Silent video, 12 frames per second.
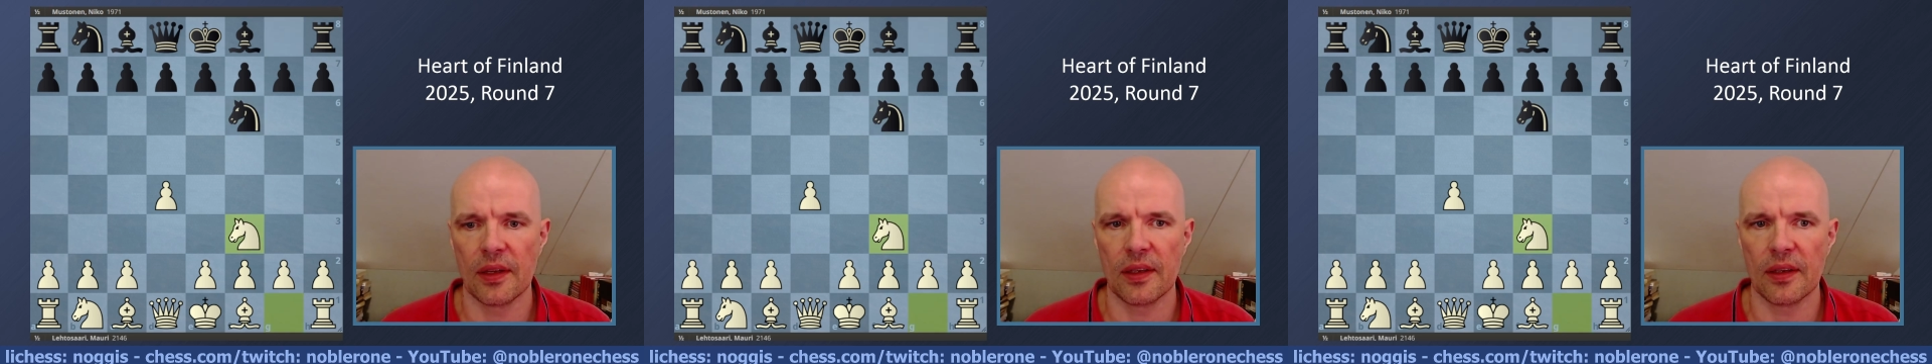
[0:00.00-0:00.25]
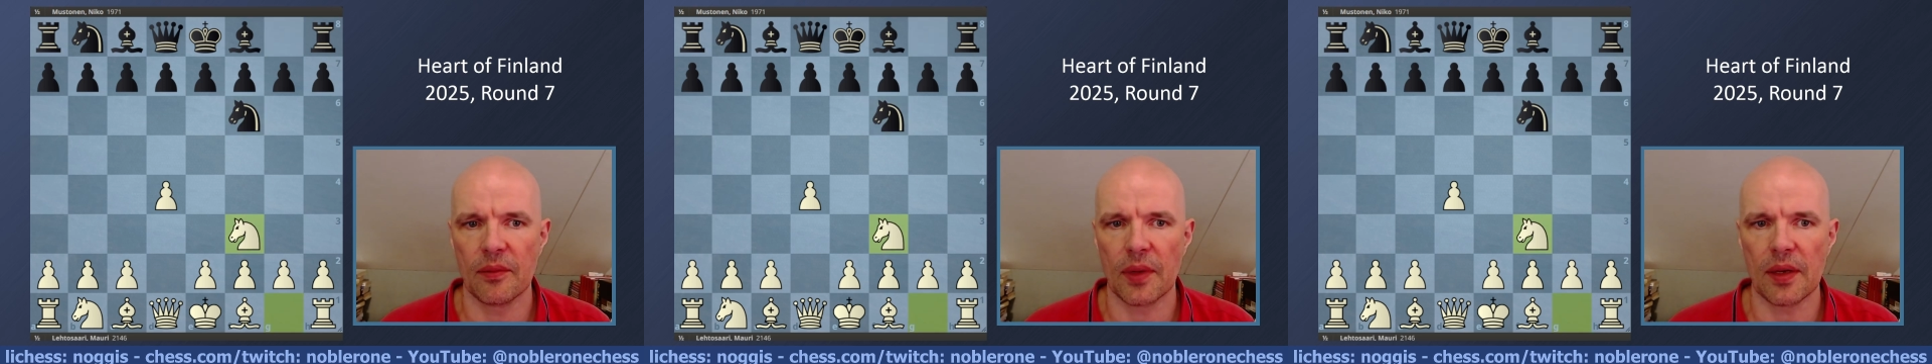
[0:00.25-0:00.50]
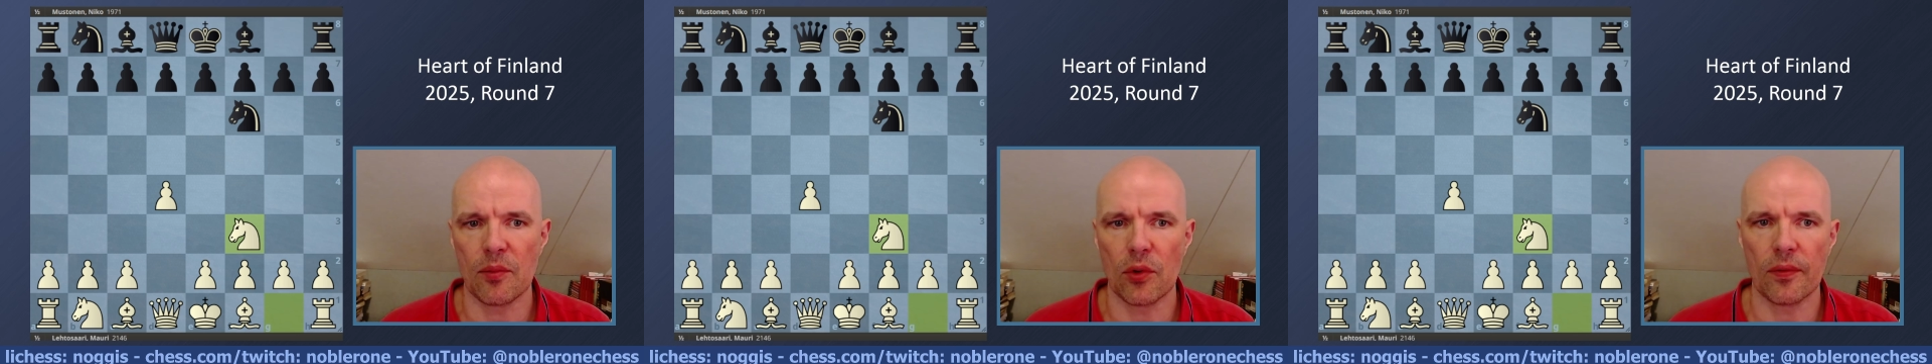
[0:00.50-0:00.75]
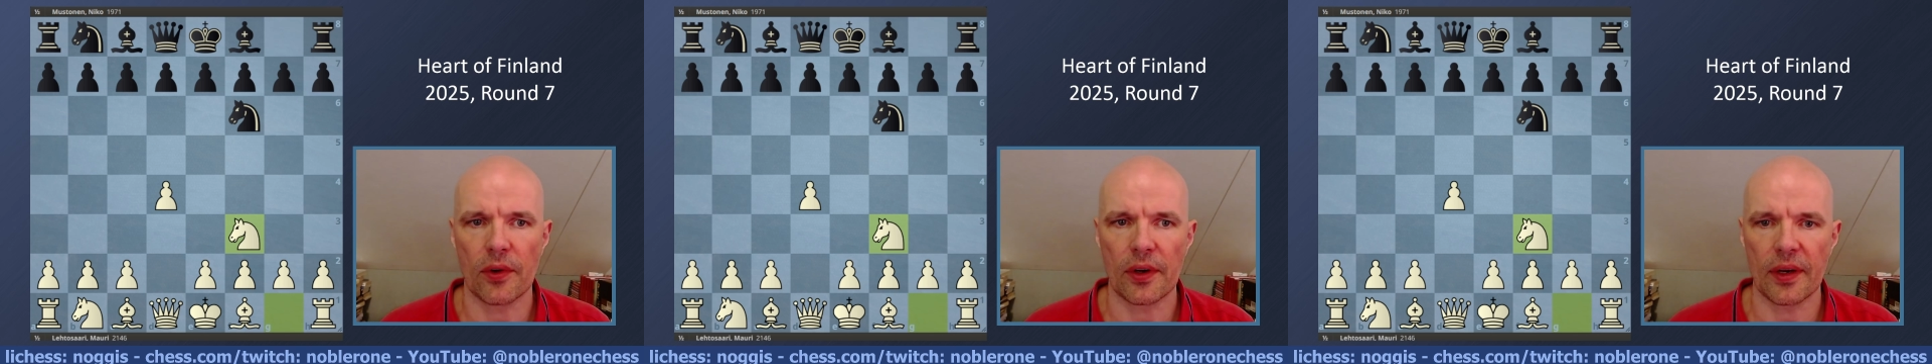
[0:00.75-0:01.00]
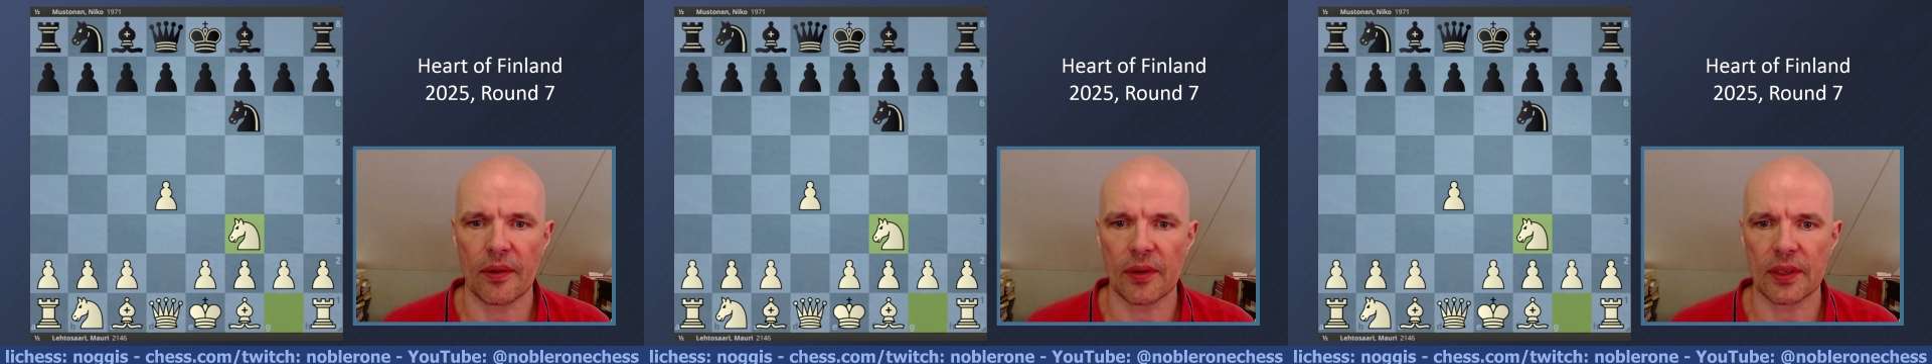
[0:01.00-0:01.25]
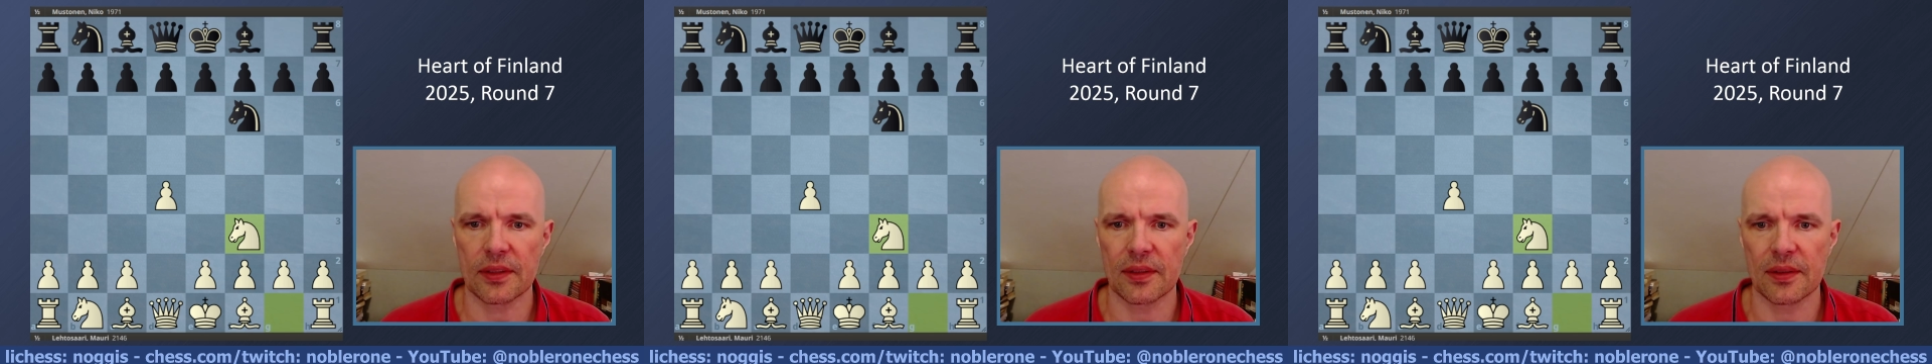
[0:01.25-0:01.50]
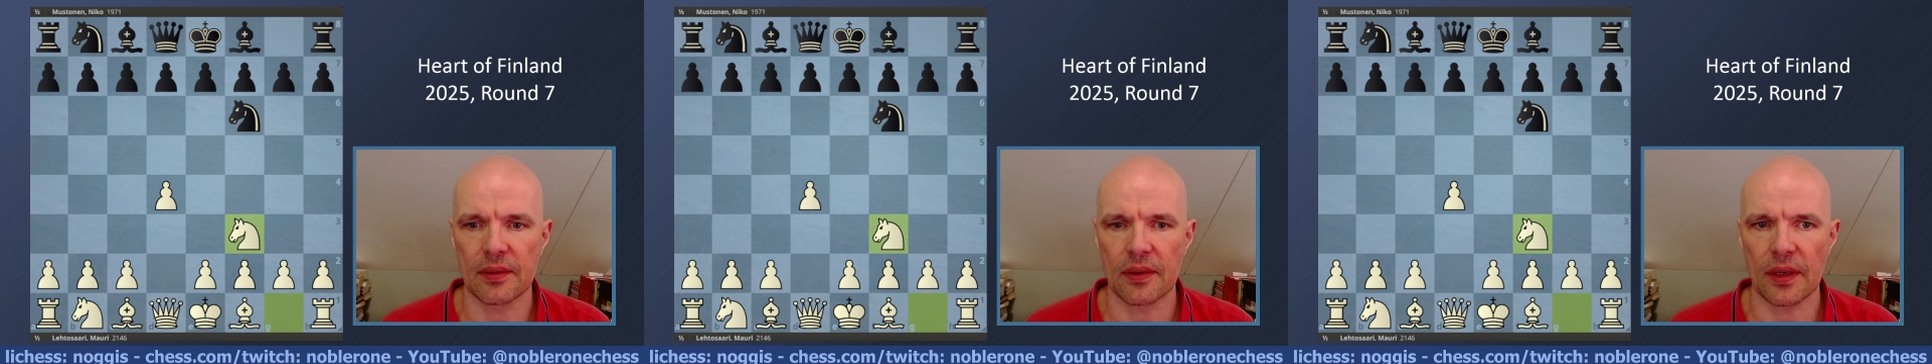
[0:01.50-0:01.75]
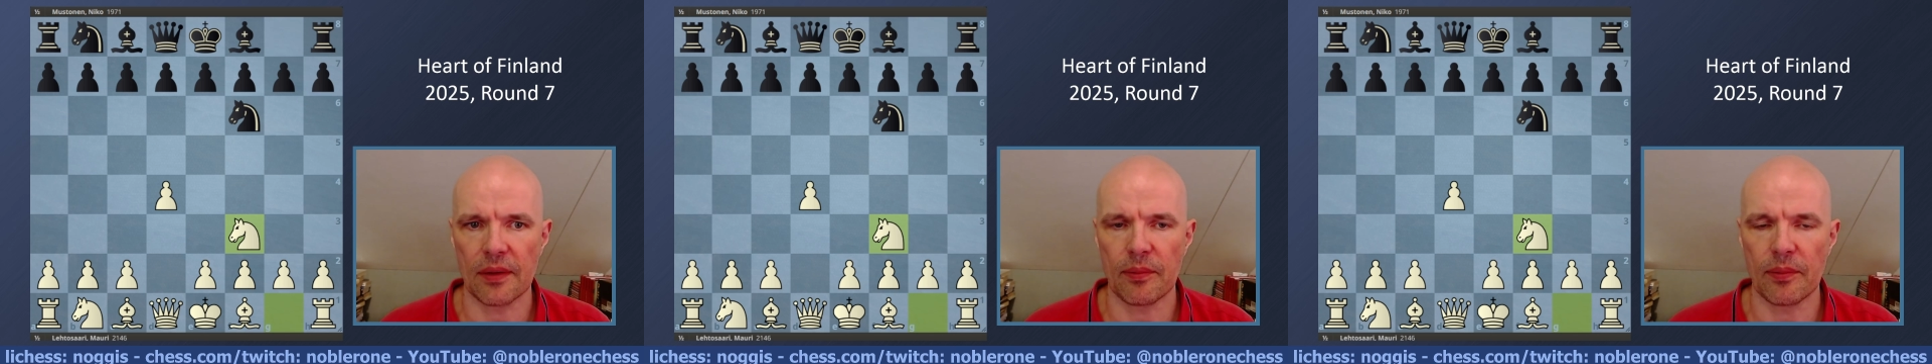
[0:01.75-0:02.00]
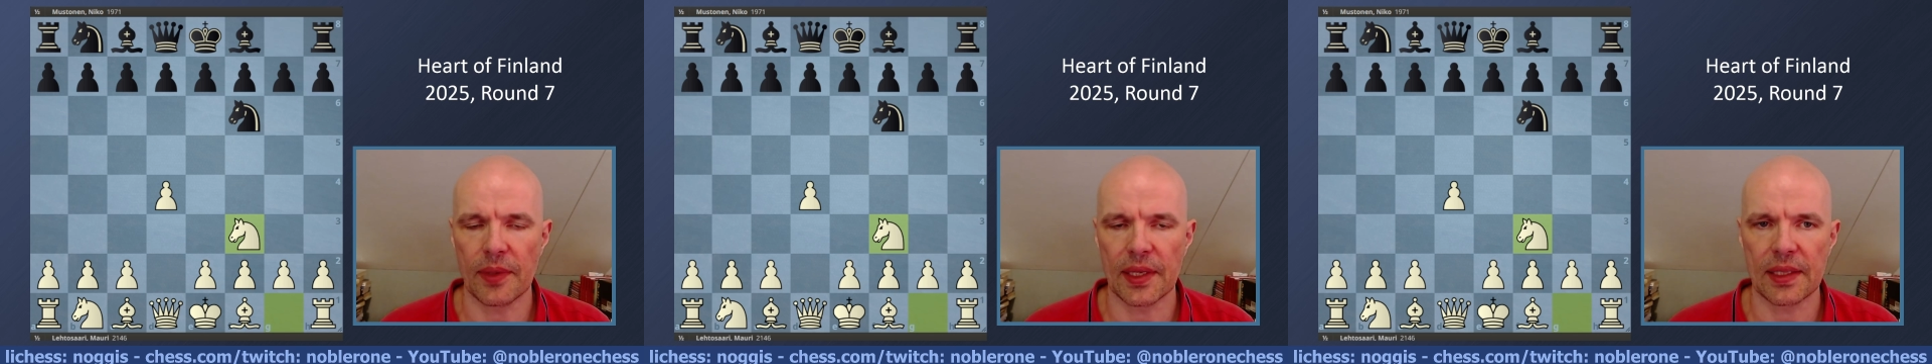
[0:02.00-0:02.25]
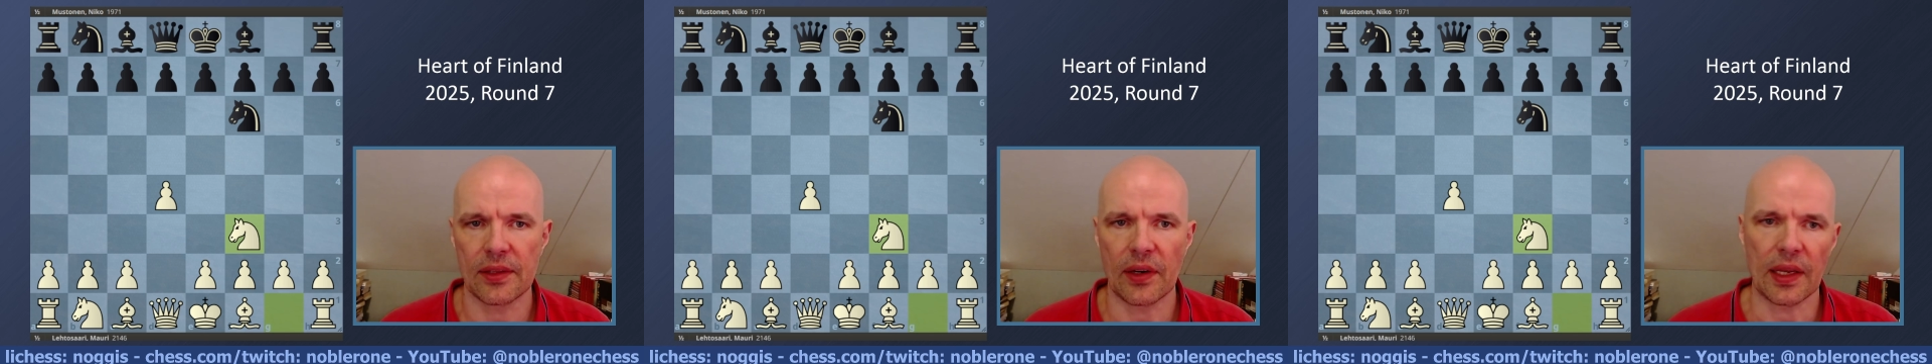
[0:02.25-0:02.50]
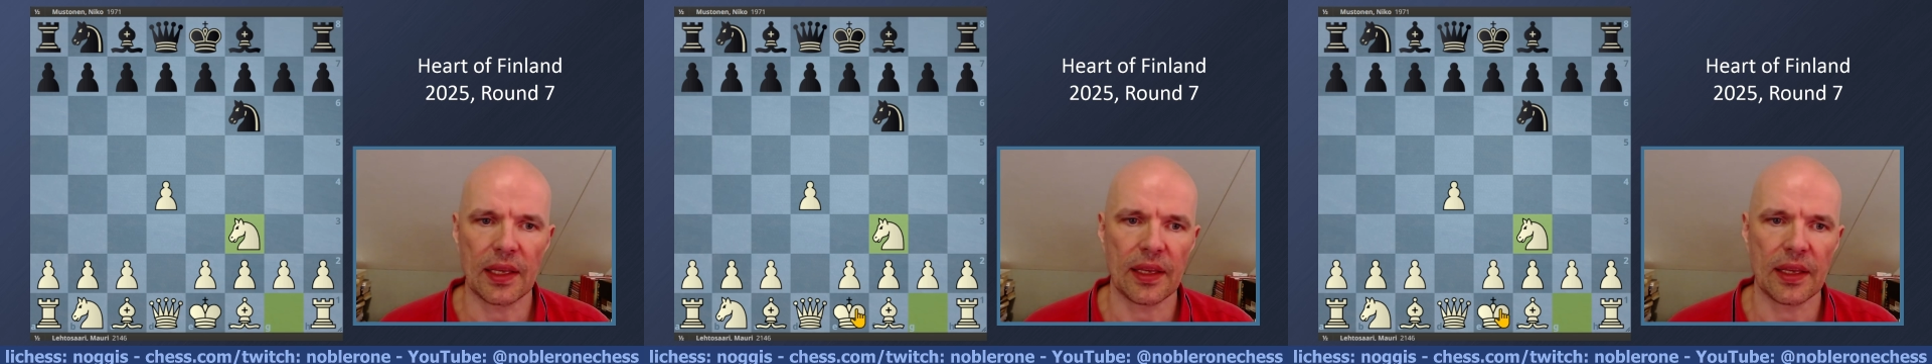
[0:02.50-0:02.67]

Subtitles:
my move order was a bit tricky.